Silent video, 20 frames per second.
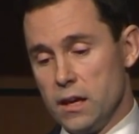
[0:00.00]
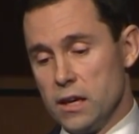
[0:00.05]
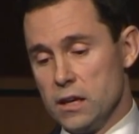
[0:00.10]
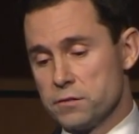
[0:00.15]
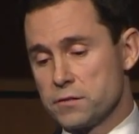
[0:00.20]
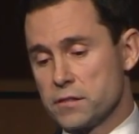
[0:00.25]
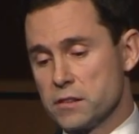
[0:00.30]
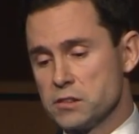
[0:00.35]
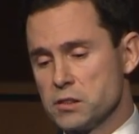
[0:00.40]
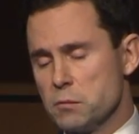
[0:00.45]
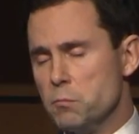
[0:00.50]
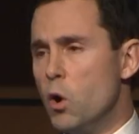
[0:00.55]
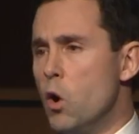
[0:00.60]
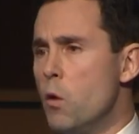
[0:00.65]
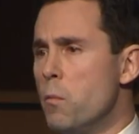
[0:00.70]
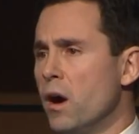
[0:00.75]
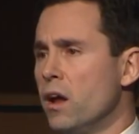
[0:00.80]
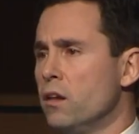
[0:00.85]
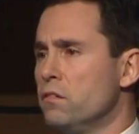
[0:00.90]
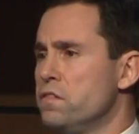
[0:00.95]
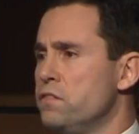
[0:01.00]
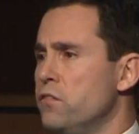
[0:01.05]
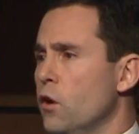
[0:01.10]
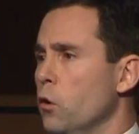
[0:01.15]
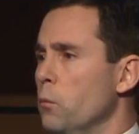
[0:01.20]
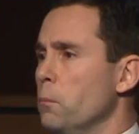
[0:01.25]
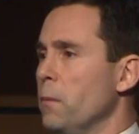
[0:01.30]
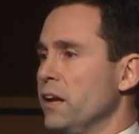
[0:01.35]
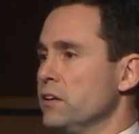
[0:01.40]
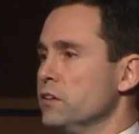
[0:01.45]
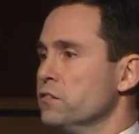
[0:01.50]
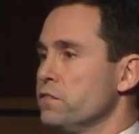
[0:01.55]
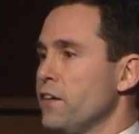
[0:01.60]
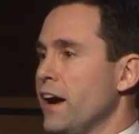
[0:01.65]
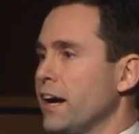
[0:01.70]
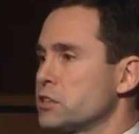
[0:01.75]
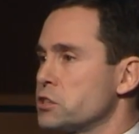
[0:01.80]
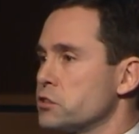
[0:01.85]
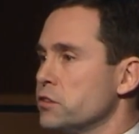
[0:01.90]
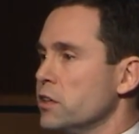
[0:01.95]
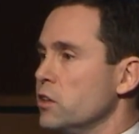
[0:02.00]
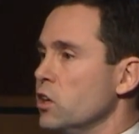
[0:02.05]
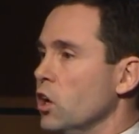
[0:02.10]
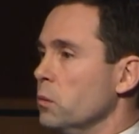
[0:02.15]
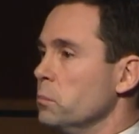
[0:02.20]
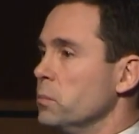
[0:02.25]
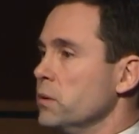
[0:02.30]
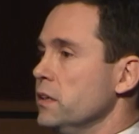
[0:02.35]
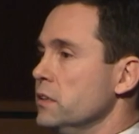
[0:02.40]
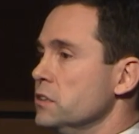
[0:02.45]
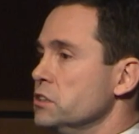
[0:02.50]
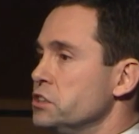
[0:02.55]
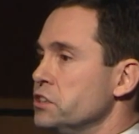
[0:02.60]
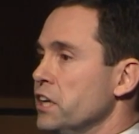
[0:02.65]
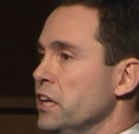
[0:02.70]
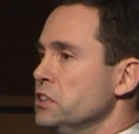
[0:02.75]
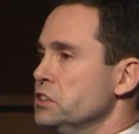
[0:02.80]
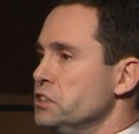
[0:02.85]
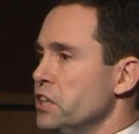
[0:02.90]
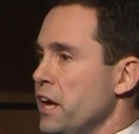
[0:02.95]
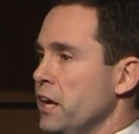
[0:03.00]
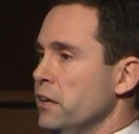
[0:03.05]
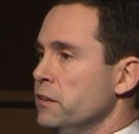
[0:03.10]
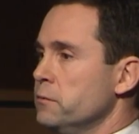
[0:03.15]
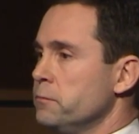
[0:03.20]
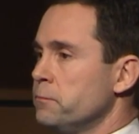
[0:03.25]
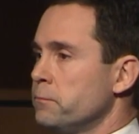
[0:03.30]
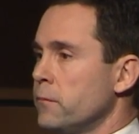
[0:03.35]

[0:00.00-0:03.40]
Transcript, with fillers: If there's a mobile phone manufacturing company in Shenzhen